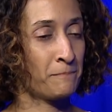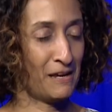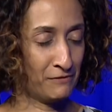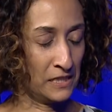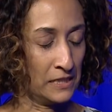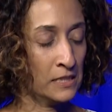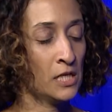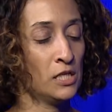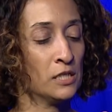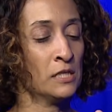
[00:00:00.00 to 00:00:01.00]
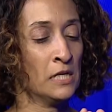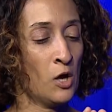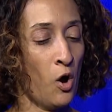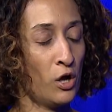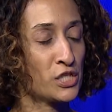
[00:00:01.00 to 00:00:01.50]
Definitely. Look,
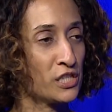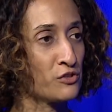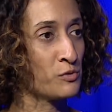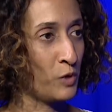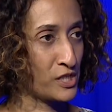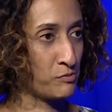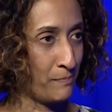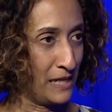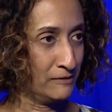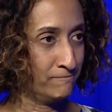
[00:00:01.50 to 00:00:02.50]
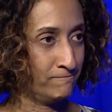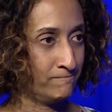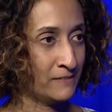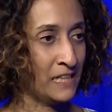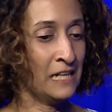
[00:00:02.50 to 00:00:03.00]
all children want to rebel.
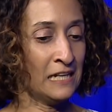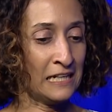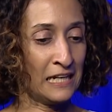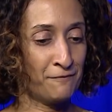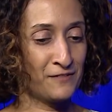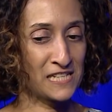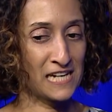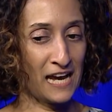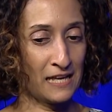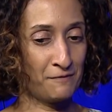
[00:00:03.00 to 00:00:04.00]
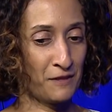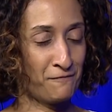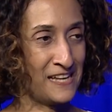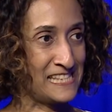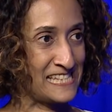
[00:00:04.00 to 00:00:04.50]
If the
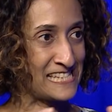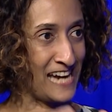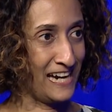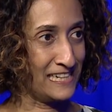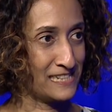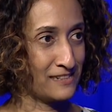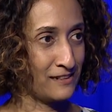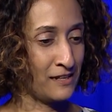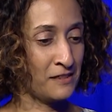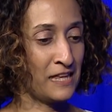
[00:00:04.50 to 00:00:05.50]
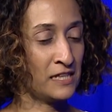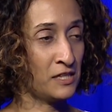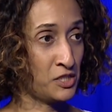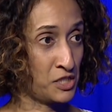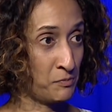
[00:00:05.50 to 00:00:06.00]
fence is tight, then
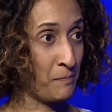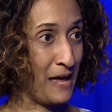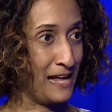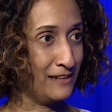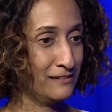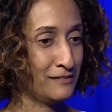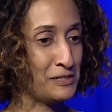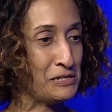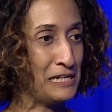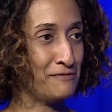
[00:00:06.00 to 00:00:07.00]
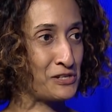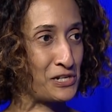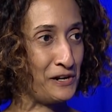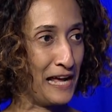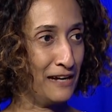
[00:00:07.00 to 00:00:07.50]
to rebel, you leave the
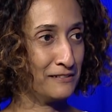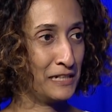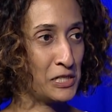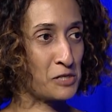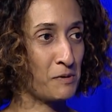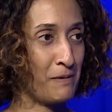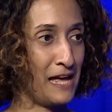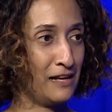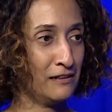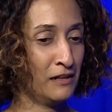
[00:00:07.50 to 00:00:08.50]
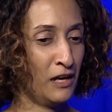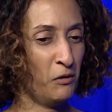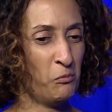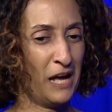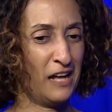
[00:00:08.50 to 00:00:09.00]
shirt out. Yeah. To rebel,
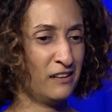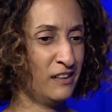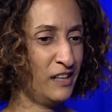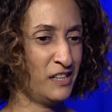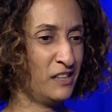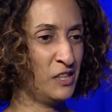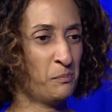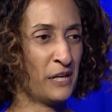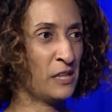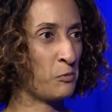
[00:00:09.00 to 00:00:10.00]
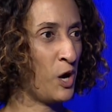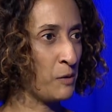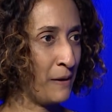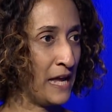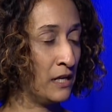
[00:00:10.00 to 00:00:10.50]
well, you bring the wrong
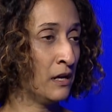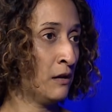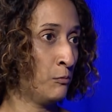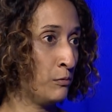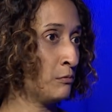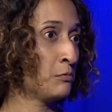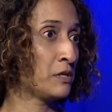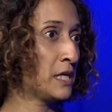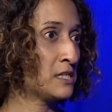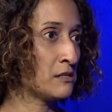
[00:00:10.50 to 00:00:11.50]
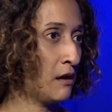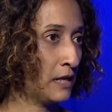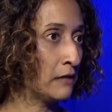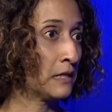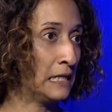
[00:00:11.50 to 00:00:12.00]
pen. Kids are not
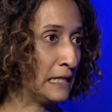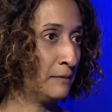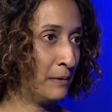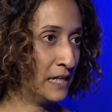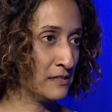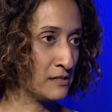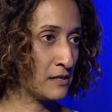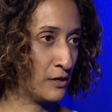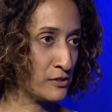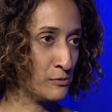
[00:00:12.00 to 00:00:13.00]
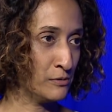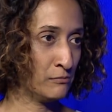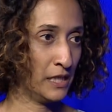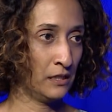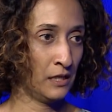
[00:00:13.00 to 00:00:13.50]
allowed clicky pens at our school, right?